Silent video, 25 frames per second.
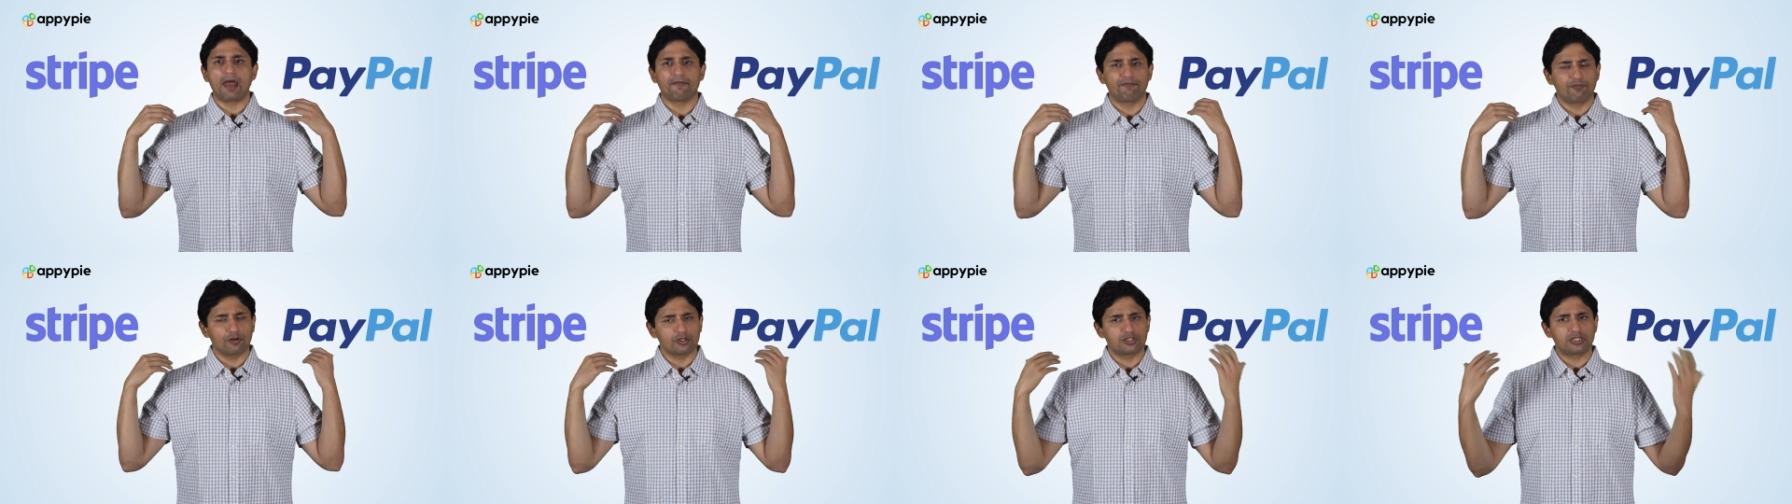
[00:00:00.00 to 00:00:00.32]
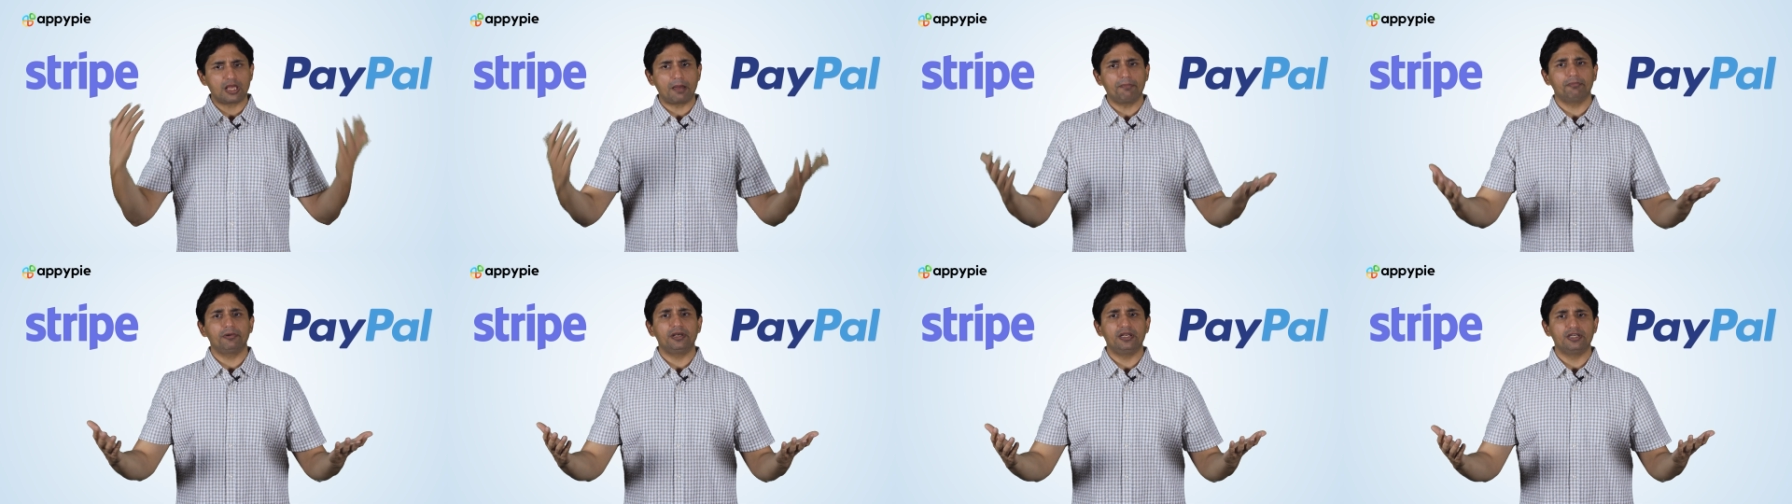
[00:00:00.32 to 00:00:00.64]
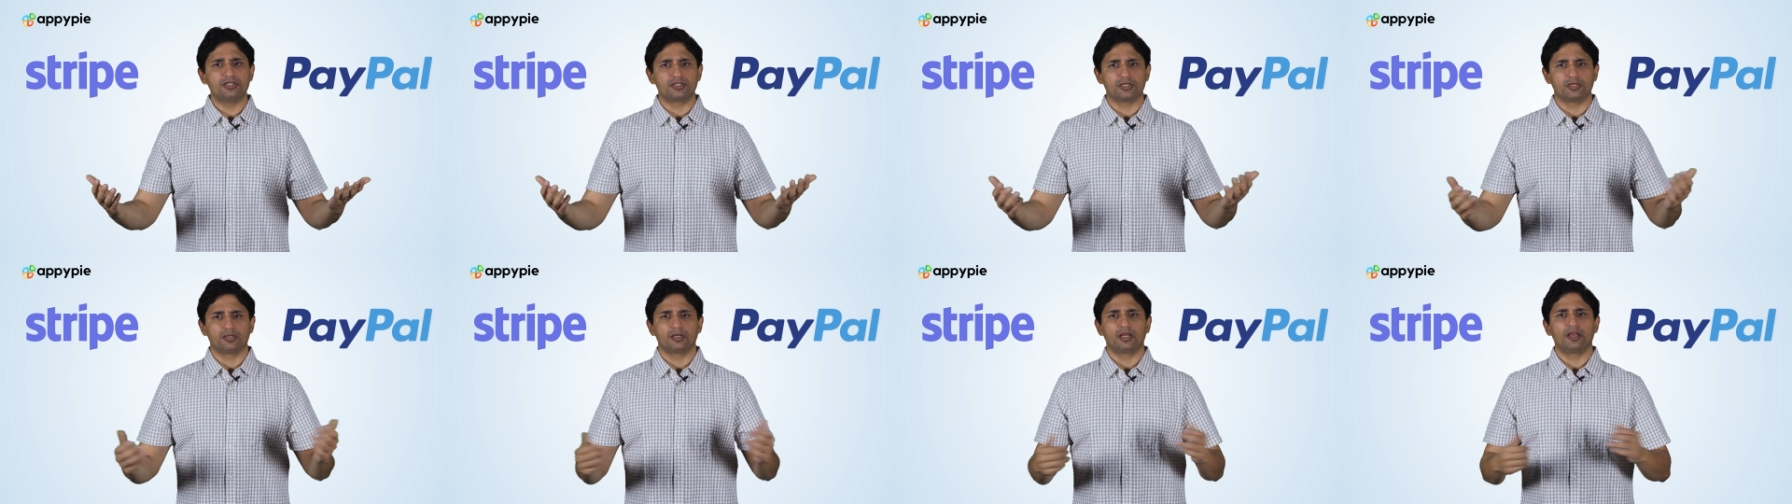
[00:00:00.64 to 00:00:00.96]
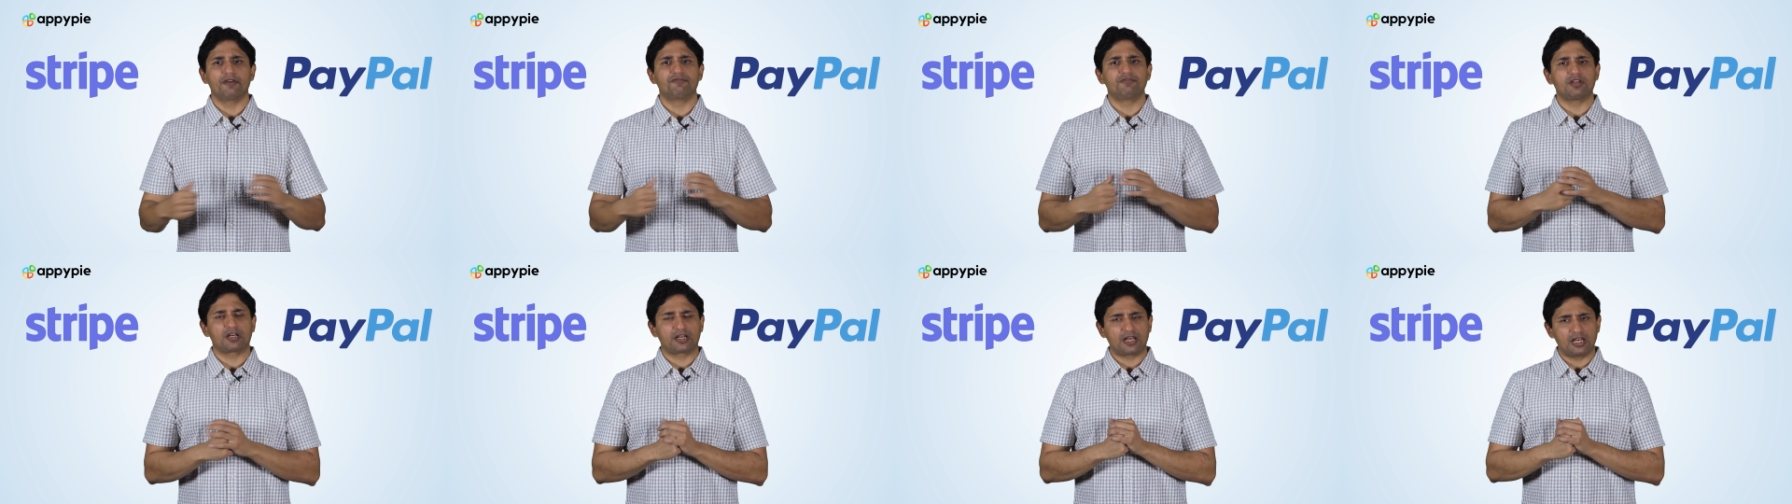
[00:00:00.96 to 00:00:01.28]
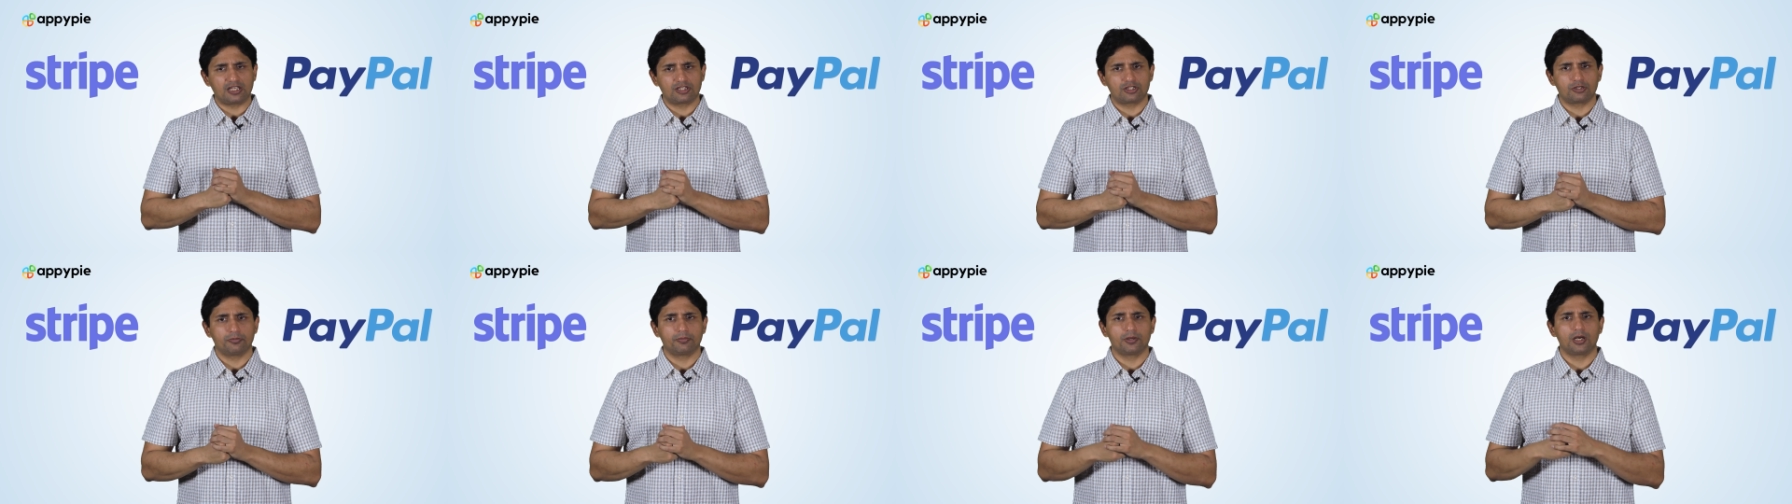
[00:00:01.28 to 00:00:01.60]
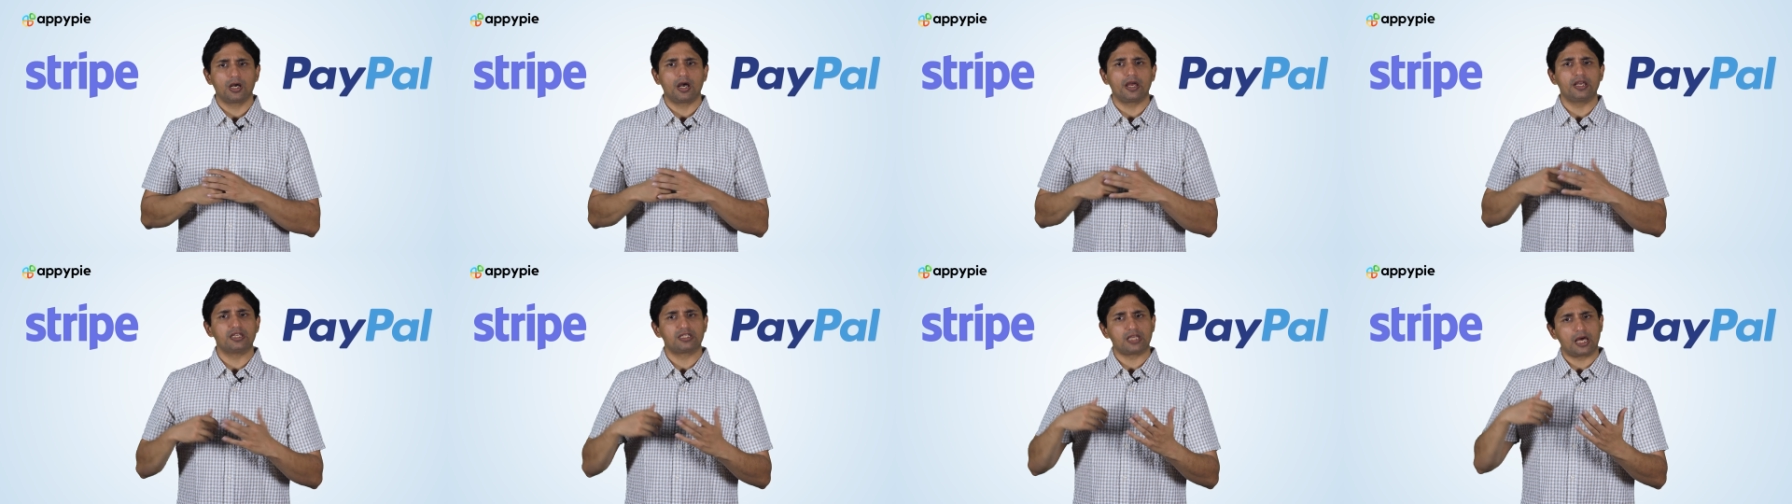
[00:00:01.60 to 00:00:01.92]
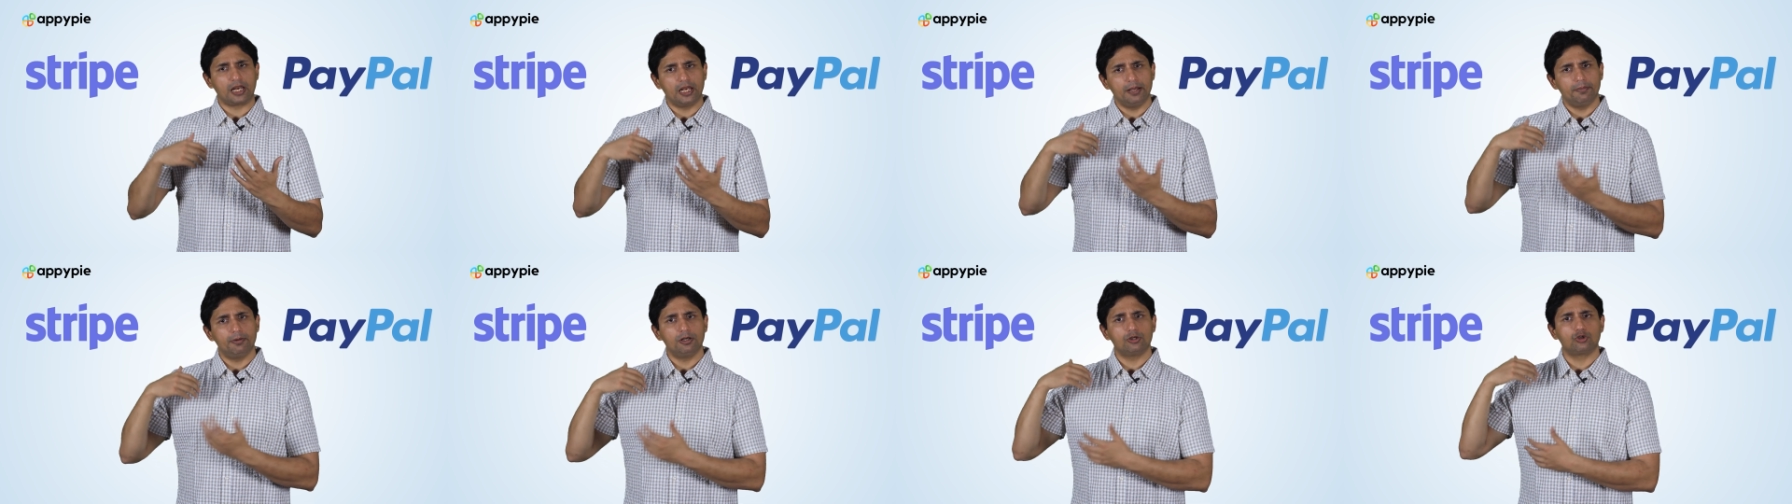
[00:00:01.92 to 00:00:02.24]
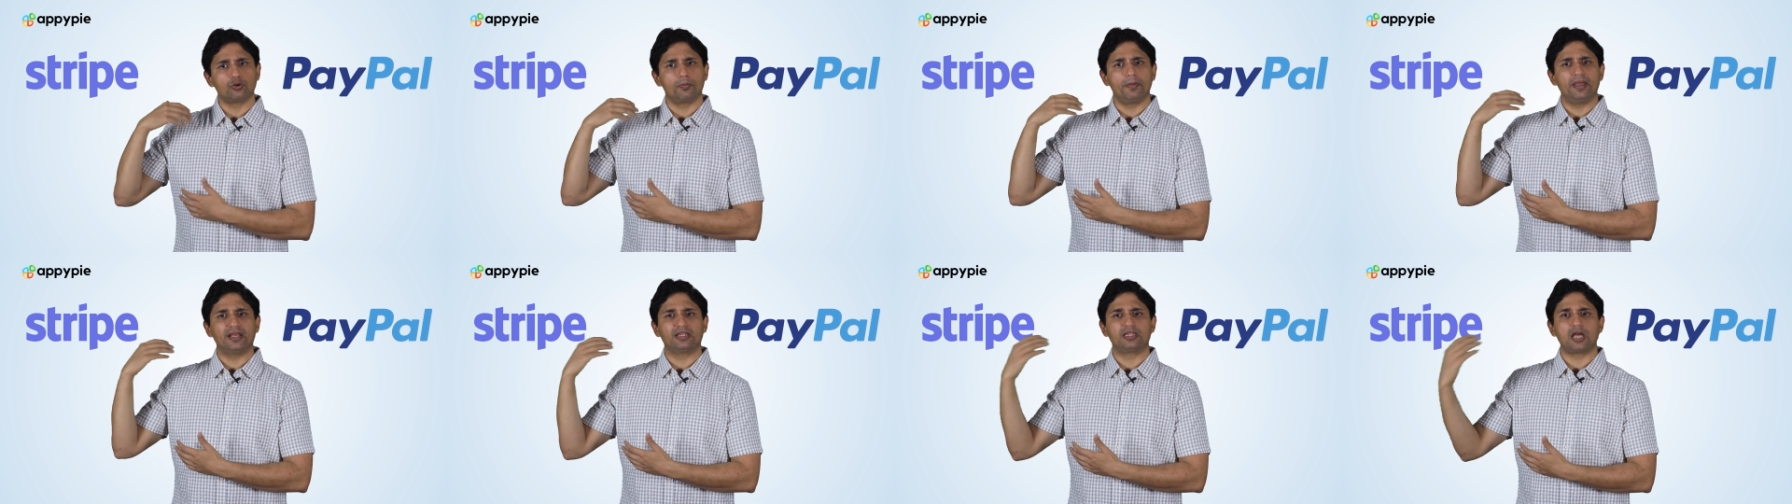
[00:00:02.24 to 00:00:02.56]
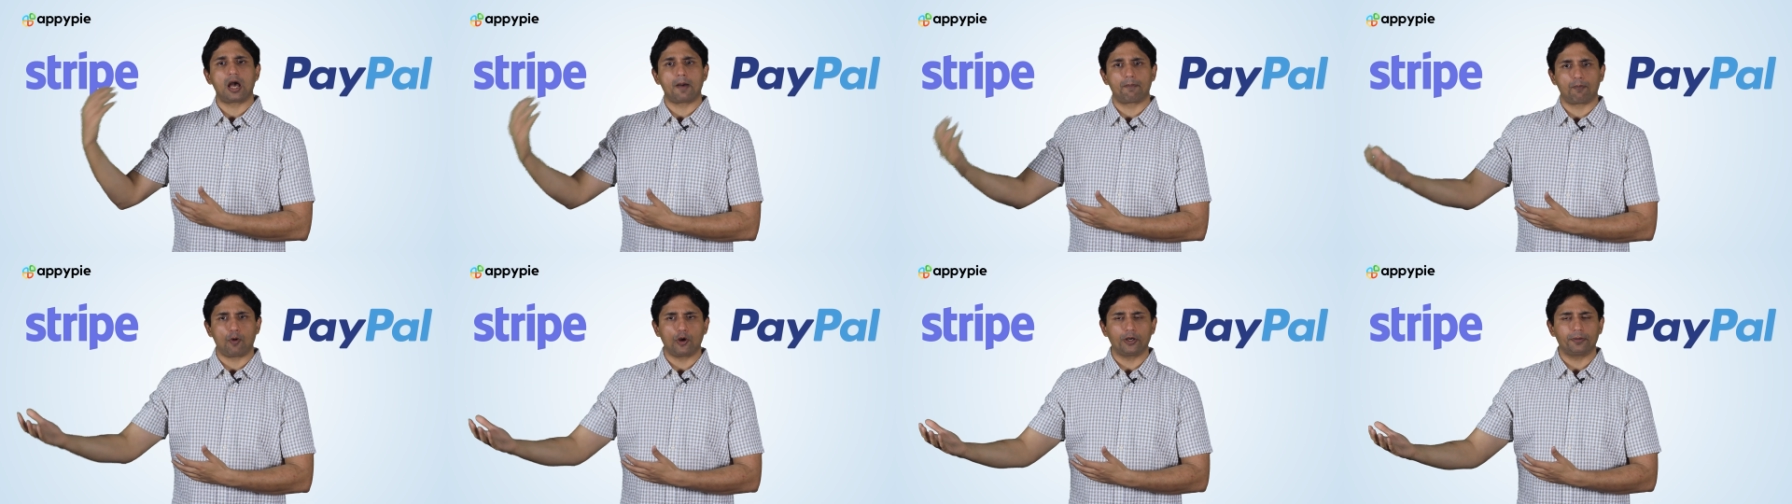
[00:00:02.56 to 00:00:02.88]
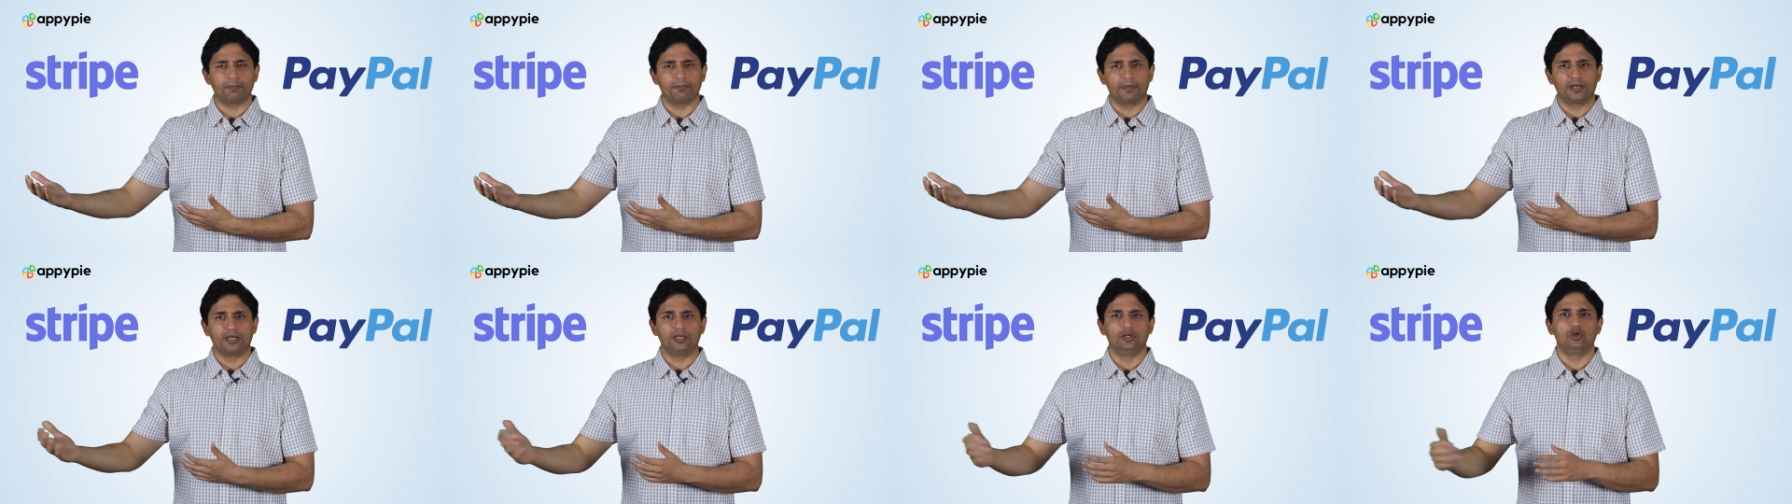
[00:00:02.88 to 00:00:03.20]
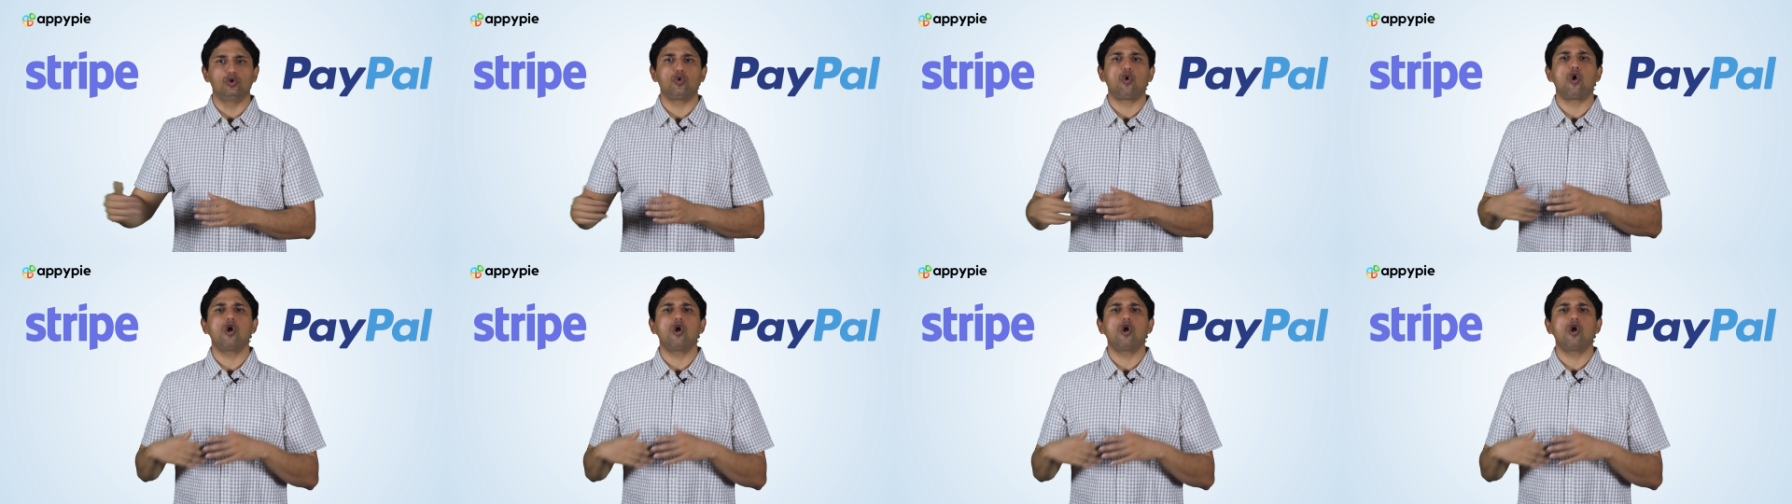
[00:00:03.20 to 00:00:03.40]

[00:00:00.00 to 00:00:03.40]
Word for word: And for some reason, if the customer is unable to make the appointment,